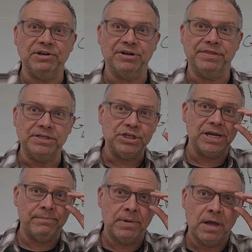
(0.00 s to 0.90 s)
you're in the
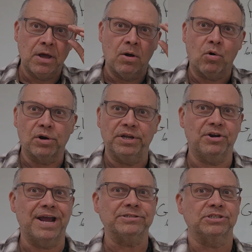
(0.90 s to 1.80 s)
gym or
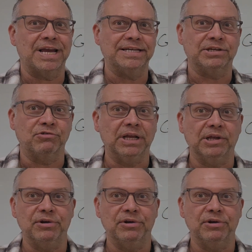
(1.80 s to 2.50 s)
you're exercising really,